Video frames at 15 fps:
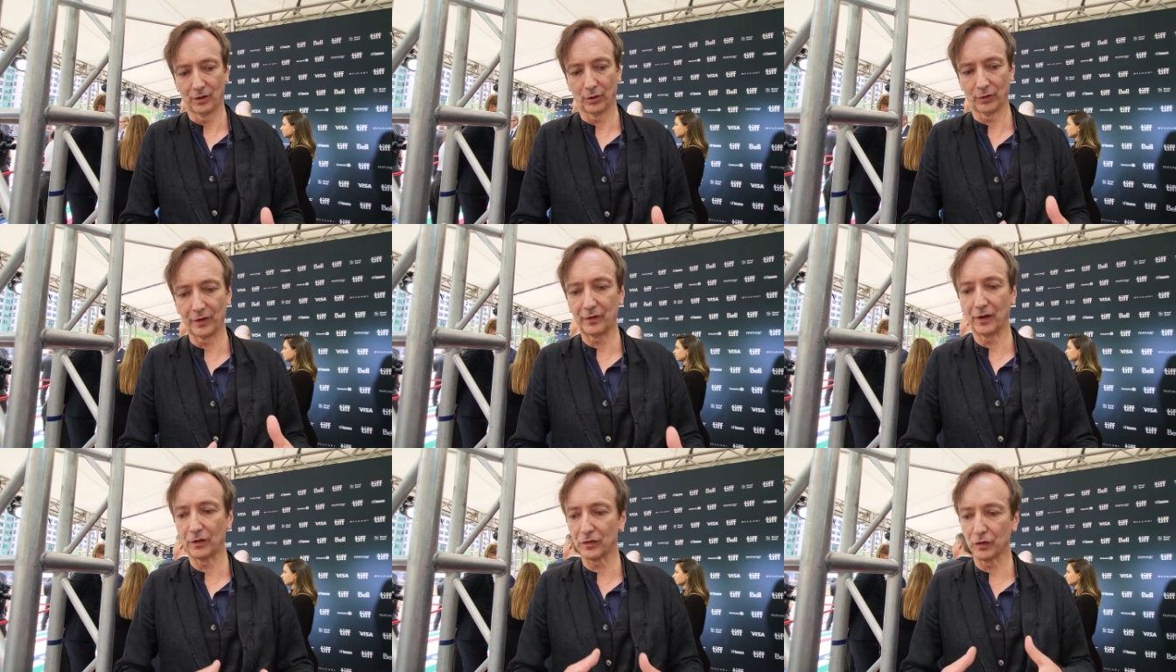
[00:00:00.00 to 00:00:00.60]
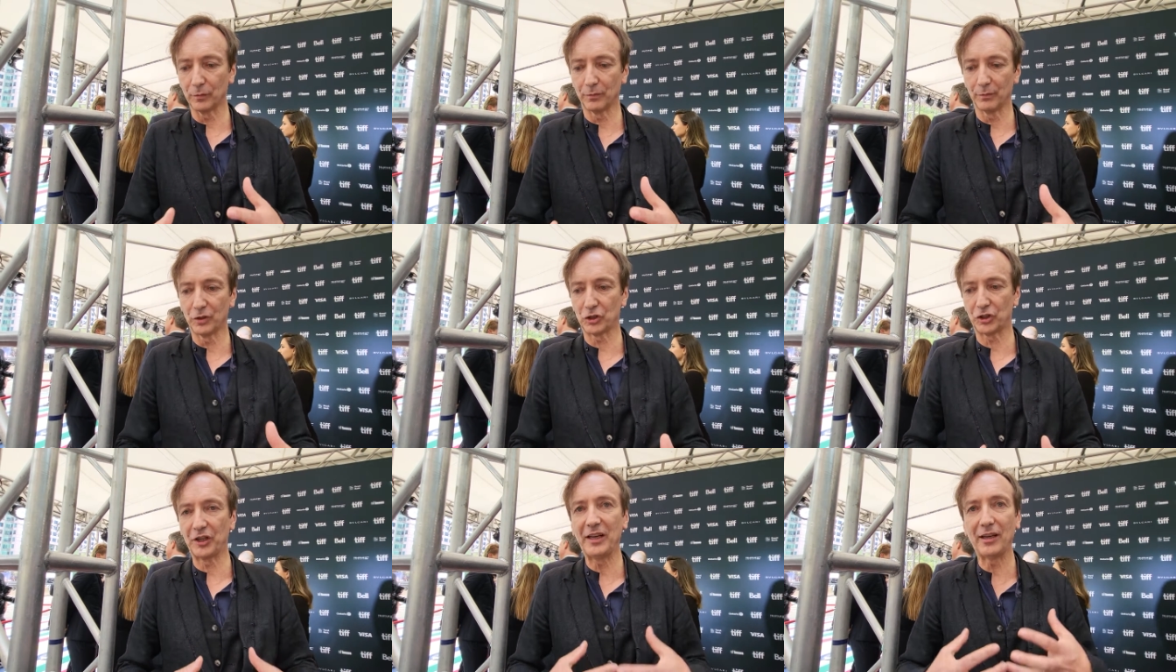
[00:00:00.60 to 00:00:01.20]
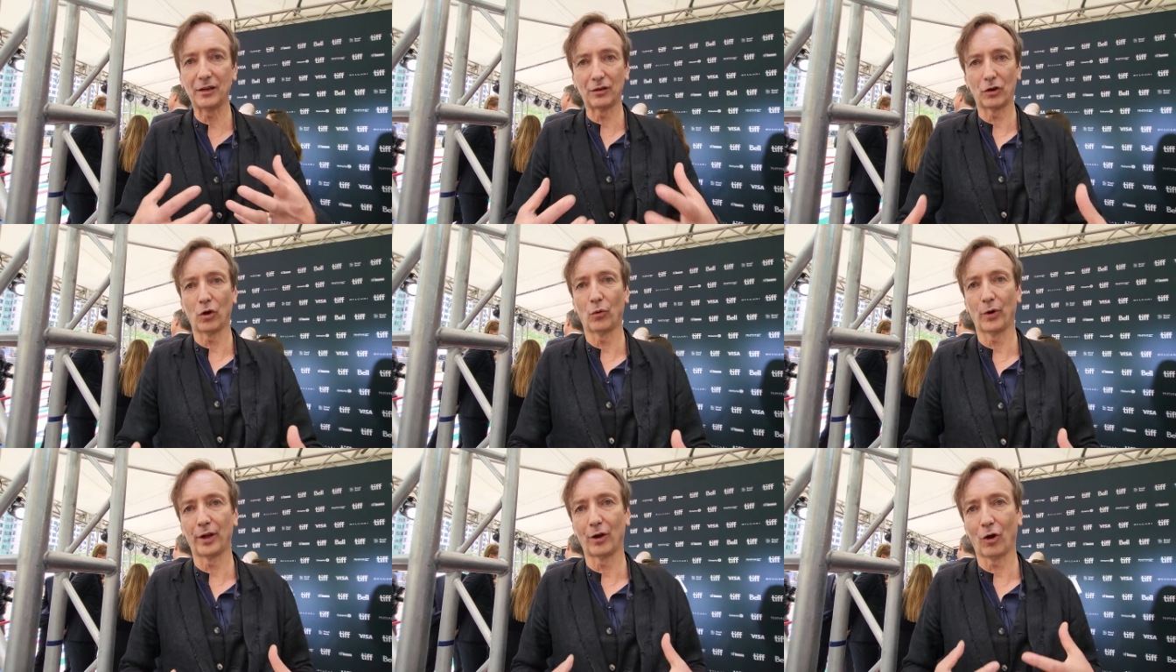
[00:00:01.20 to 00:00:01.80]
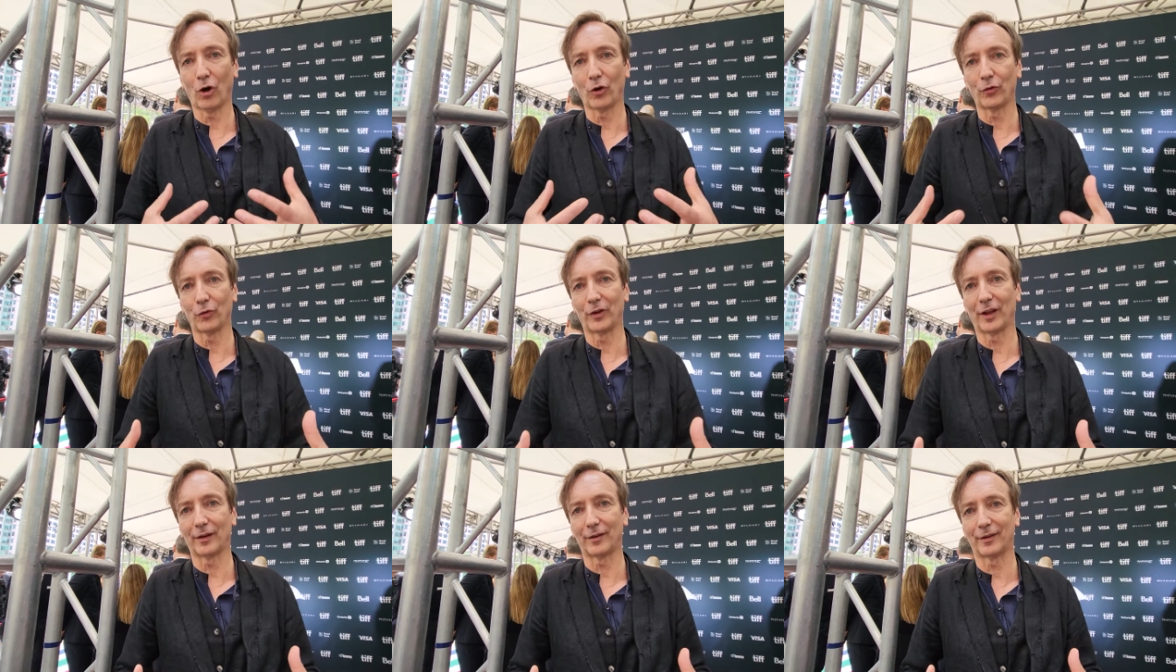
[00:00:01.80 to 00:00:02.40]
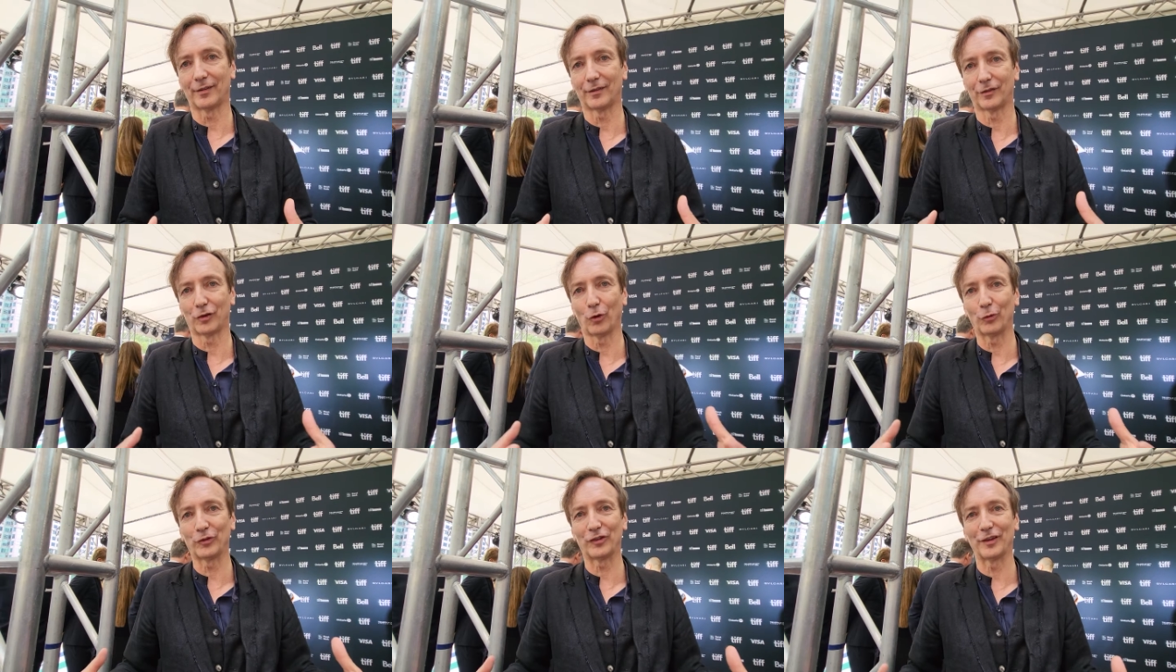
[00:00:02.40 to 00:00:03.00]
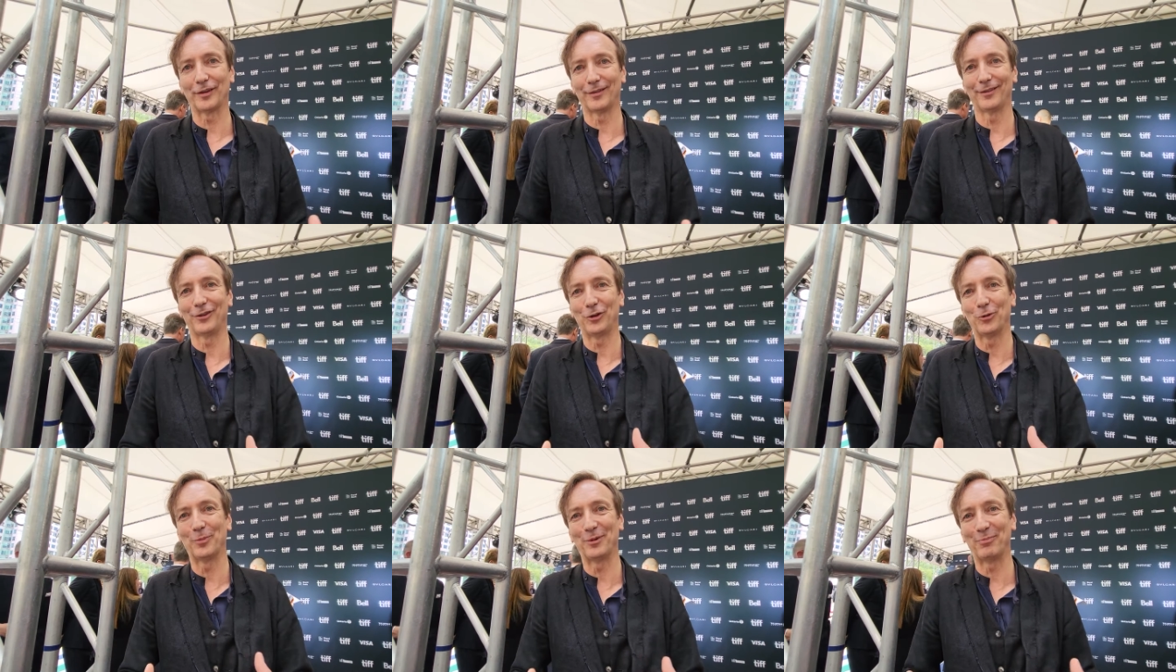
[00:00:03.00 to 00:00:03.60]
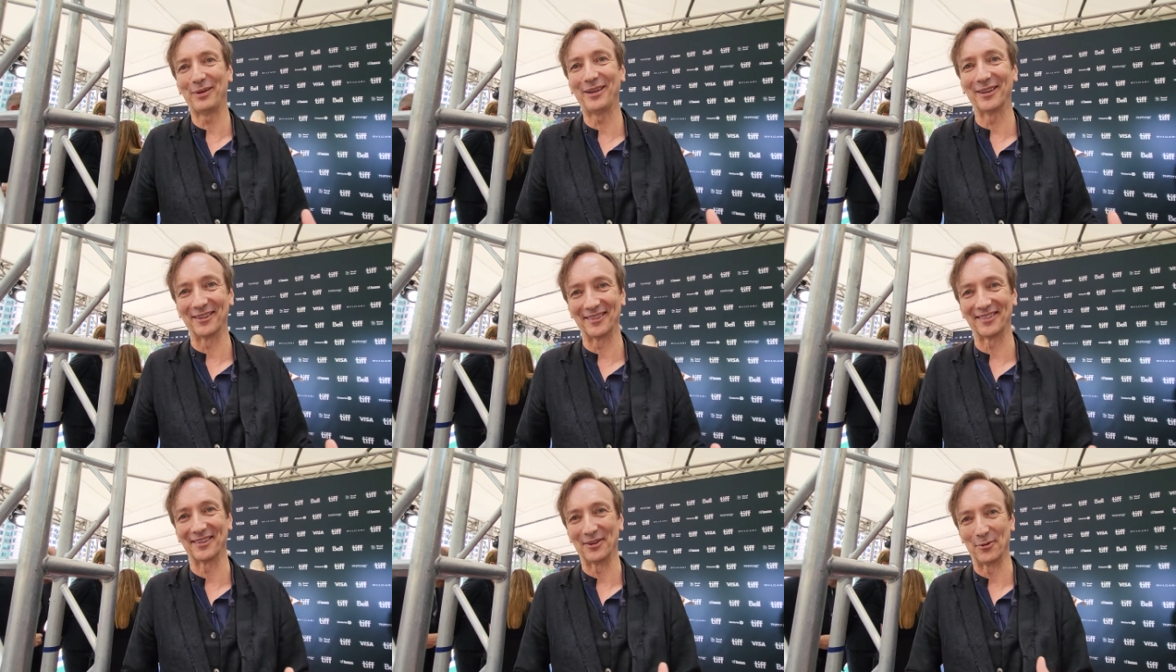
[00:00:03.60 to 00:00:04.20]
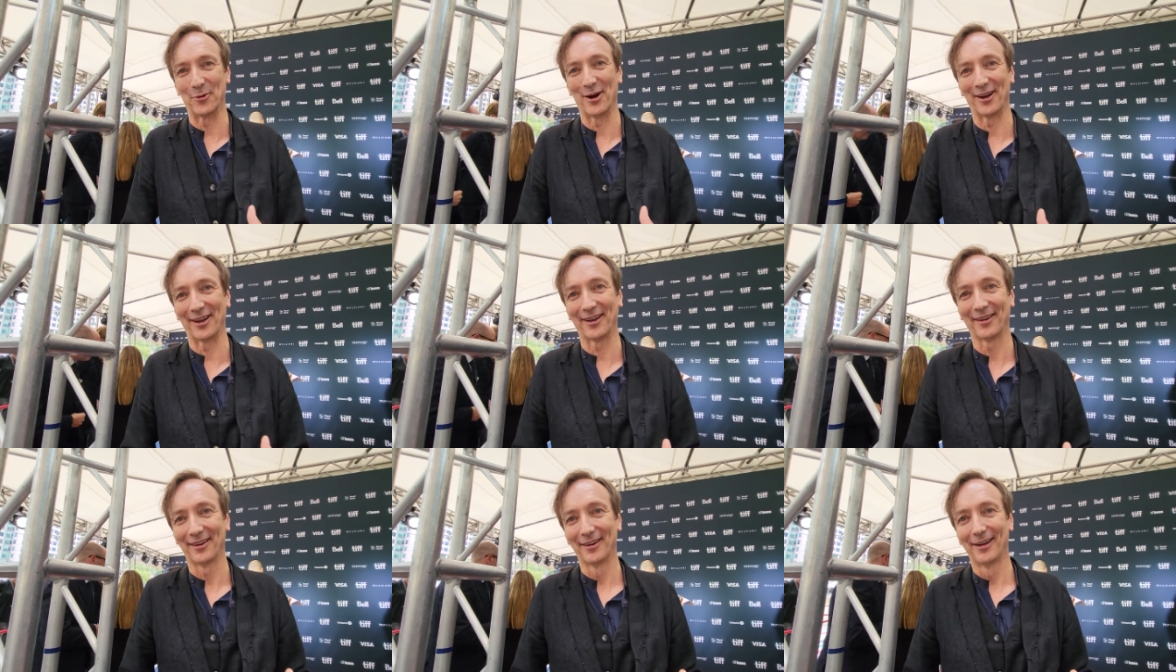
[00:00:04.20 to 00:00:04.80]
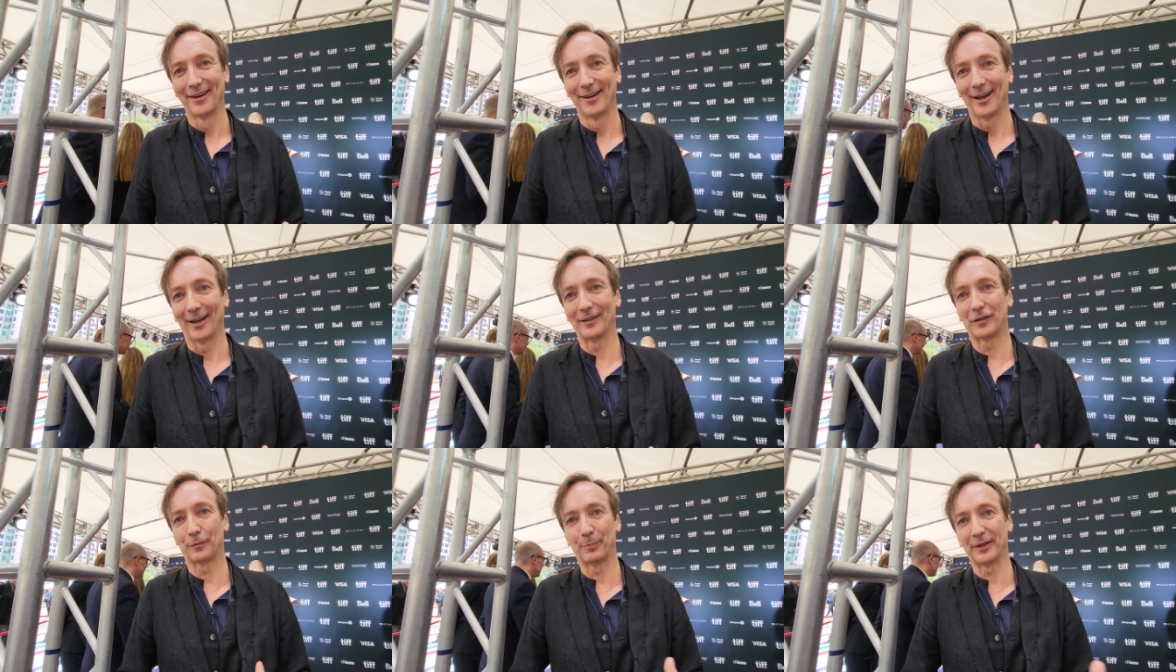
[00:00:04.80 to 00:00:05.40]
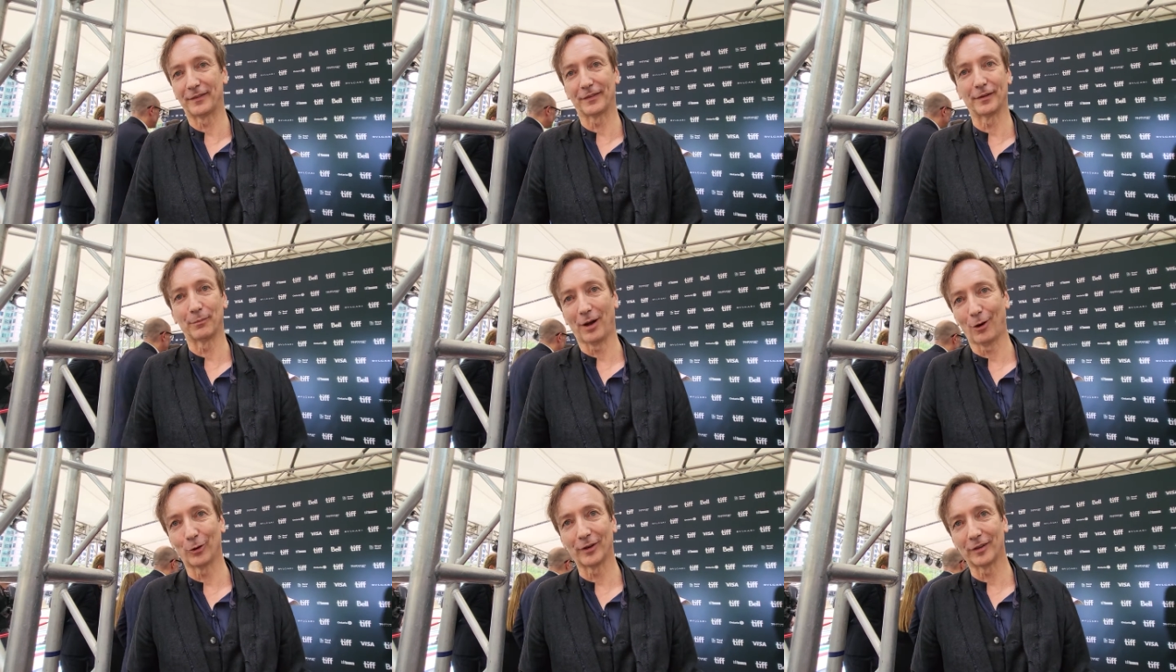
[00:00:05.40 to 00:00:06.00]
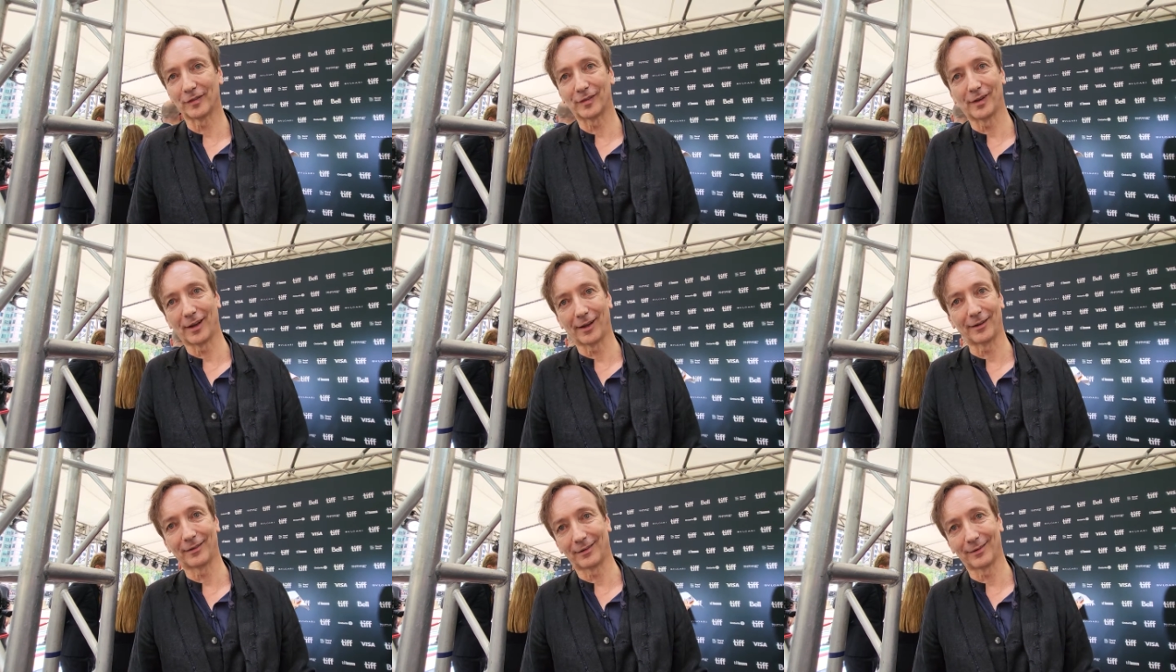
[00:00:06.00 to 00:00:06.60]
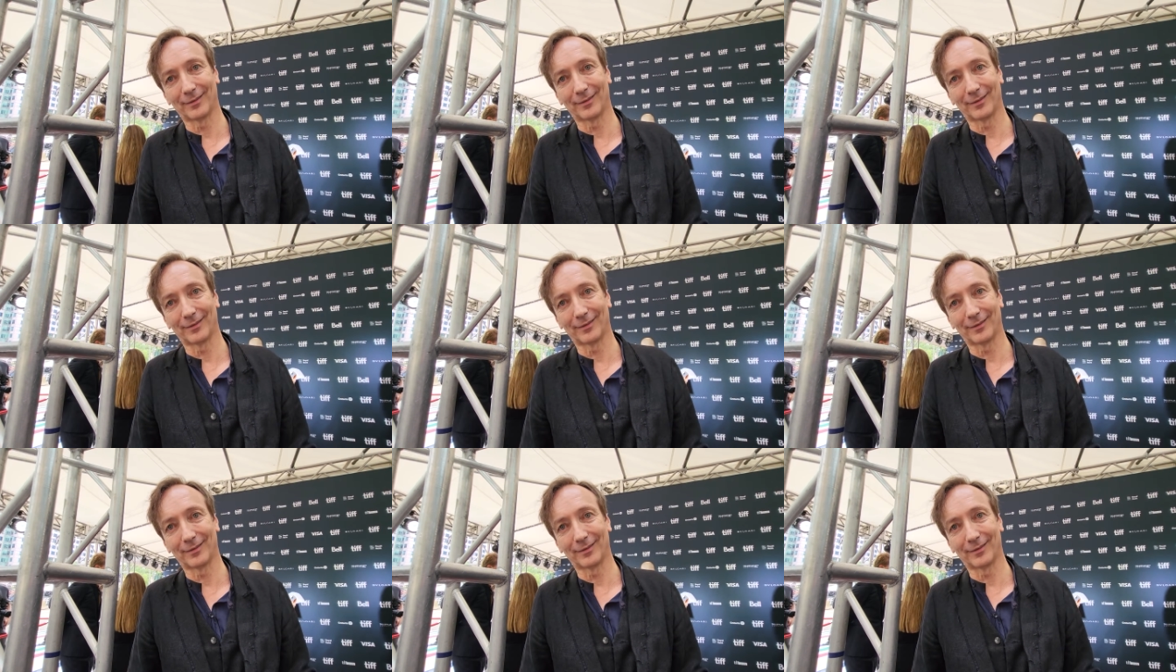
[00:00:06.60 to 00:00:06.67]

you know that there's a machine going on that soaks in human beings in a way and spits them out as dead,